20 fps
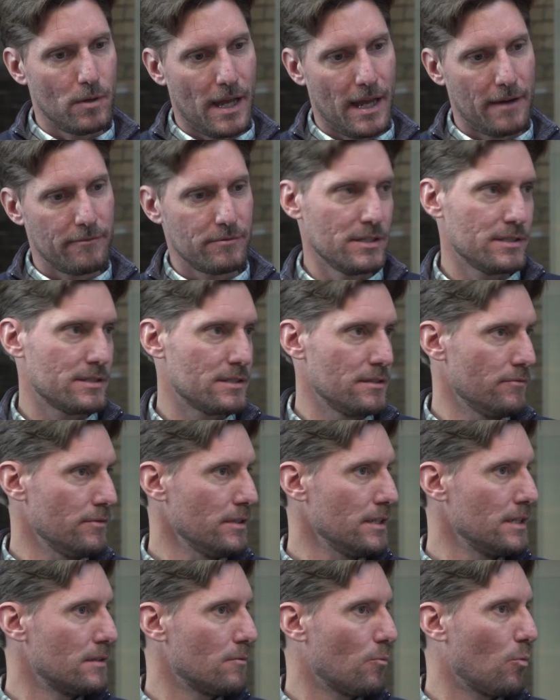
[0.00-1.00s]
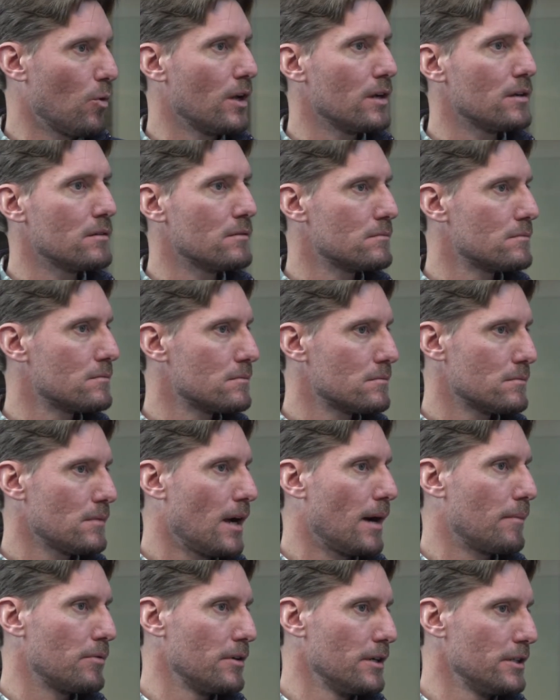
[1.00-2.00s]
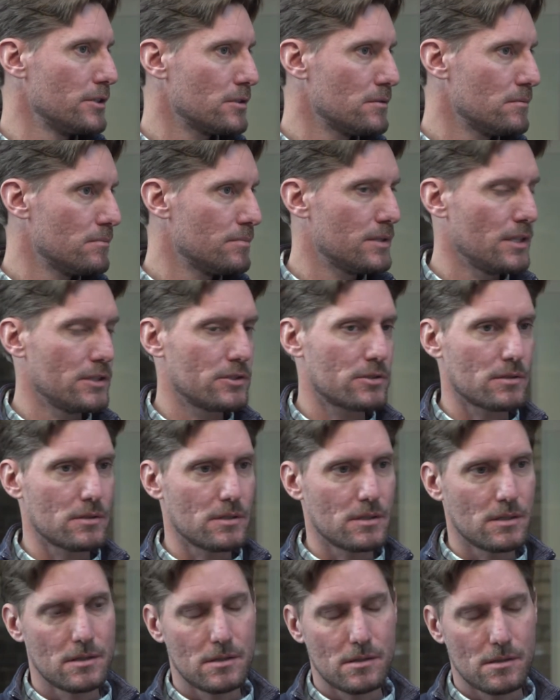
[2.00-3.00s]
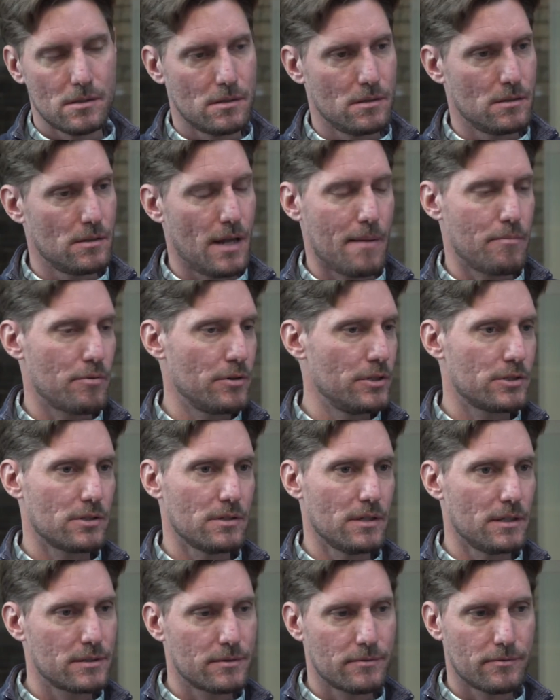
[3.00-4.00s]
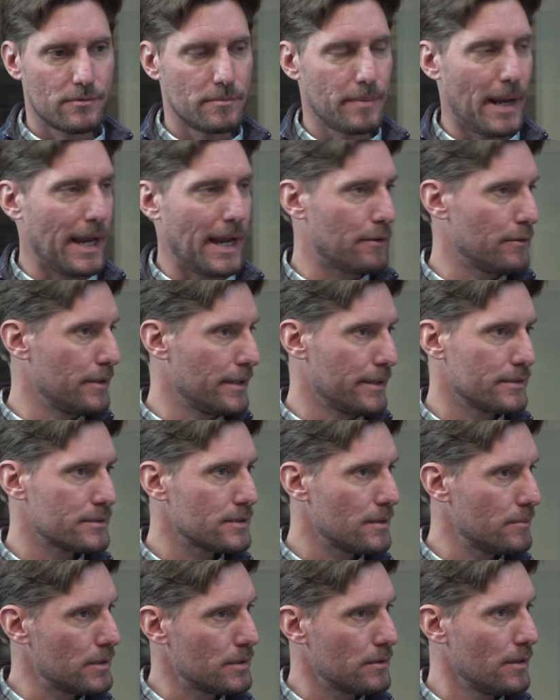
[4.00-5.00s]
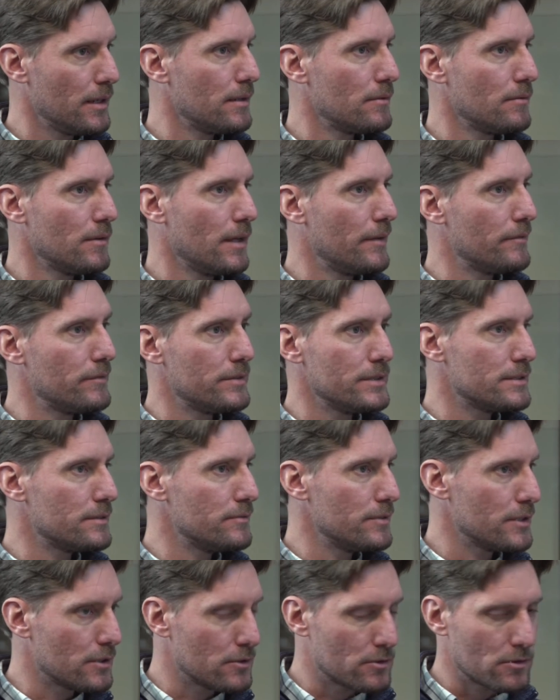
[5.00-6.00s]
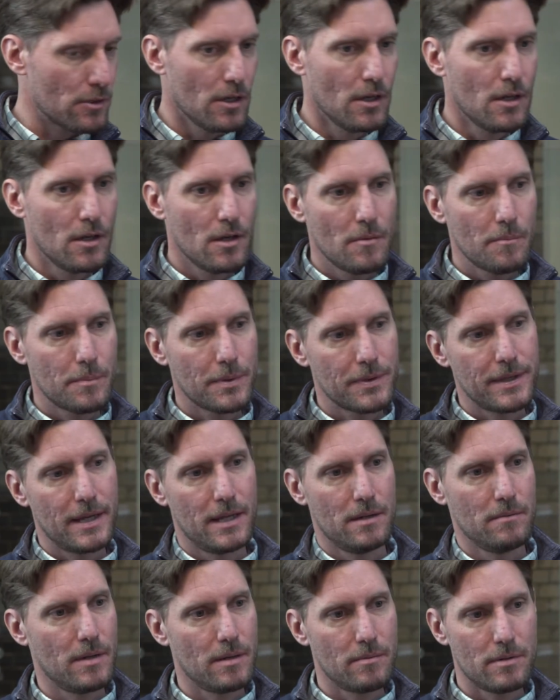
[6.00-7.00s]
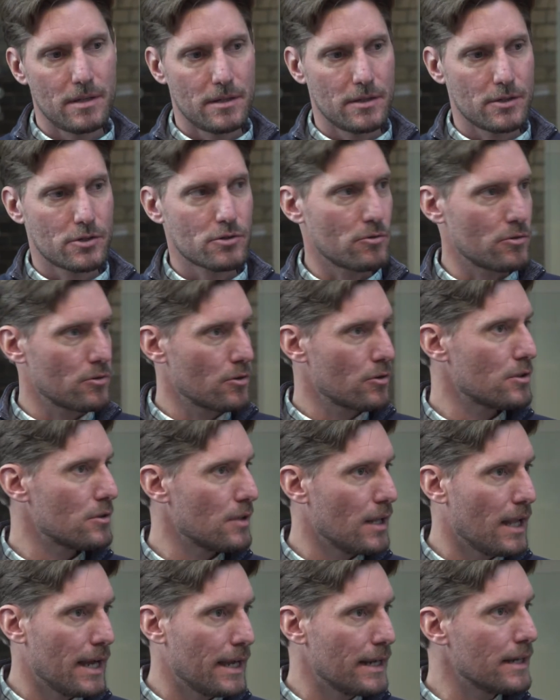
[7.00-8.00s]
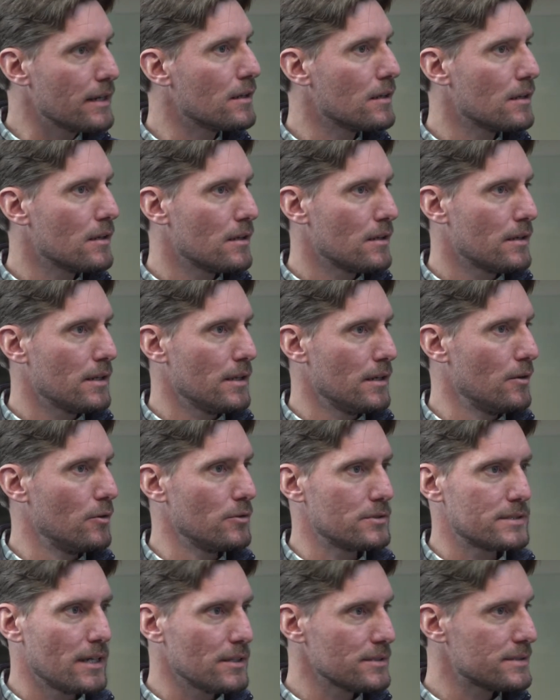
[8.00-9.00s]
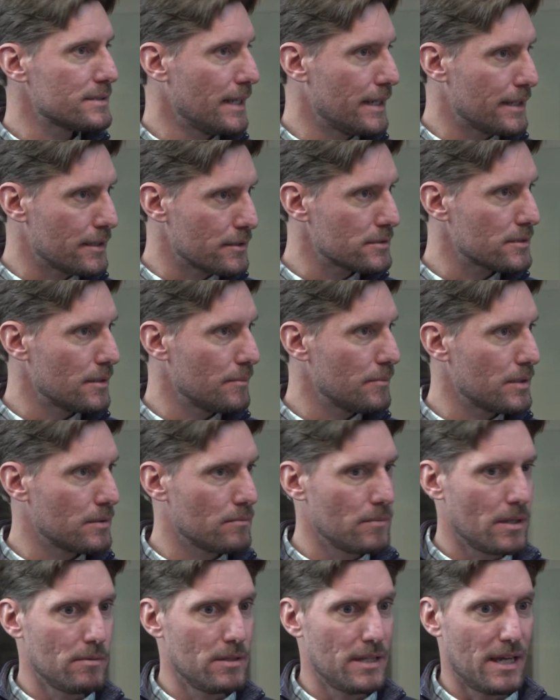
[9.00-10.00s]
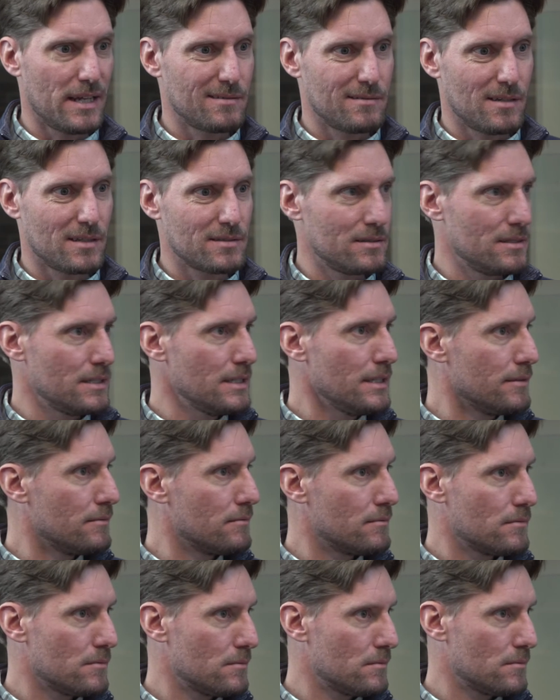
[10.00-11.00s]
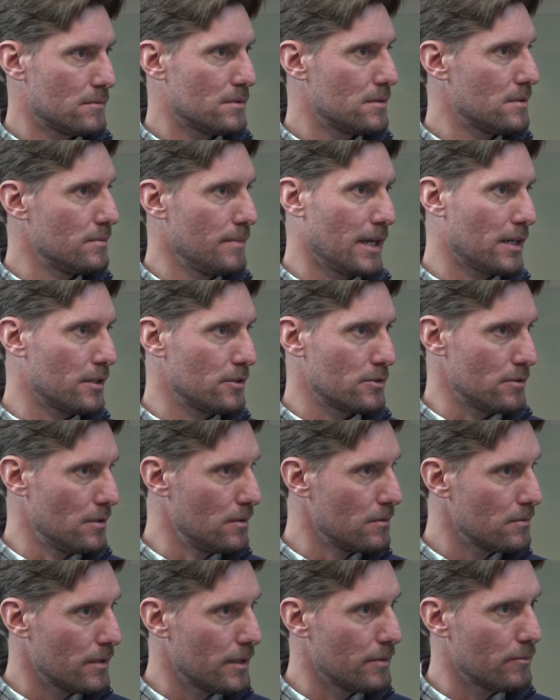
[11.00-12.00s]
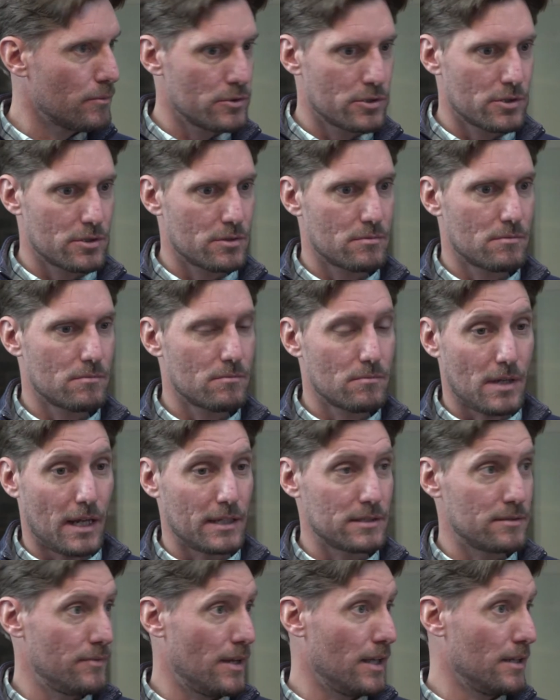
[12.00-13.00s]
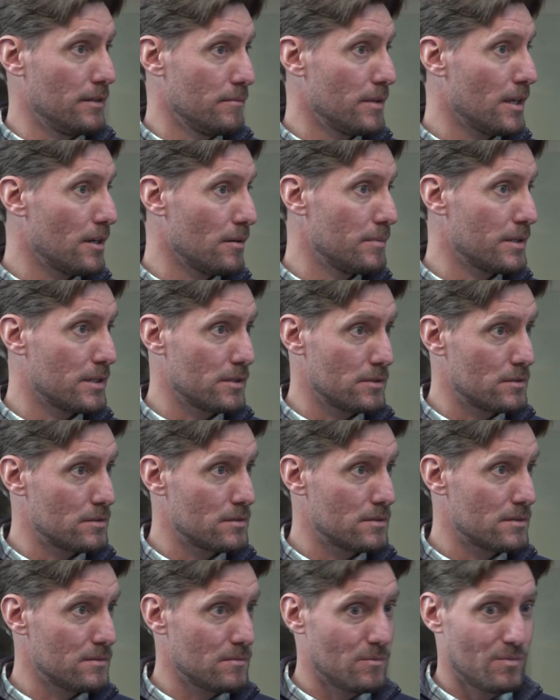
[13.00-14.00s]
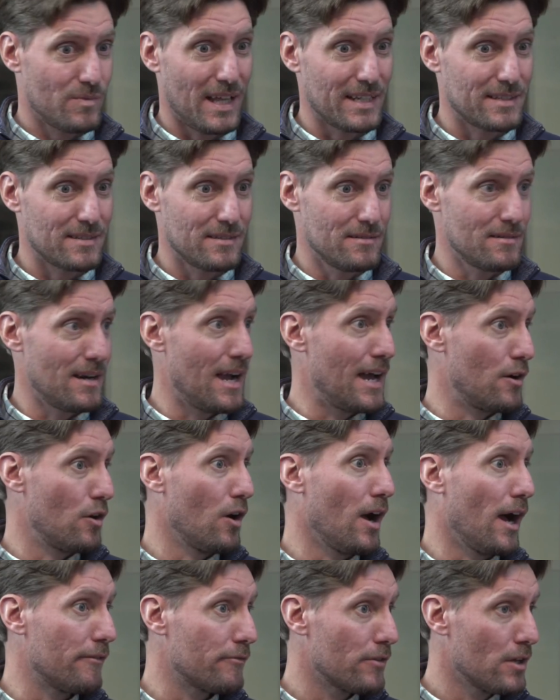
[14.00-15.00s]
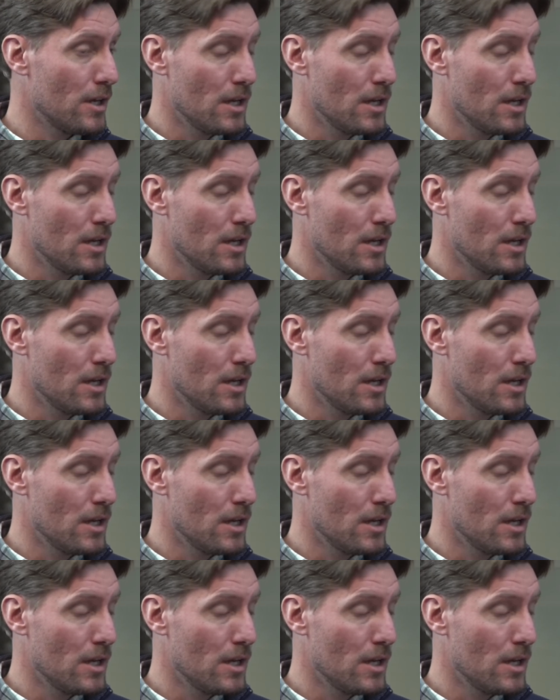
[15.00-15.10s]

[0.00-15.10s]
have DCV in one operation, potentially an operation that's for banqueting or something, right? We'll have DCV control. But then maybe the short order line, in a hotel setting or something, maybe that doesn't need demand control, right? We're just constant volume there because that's either on or off,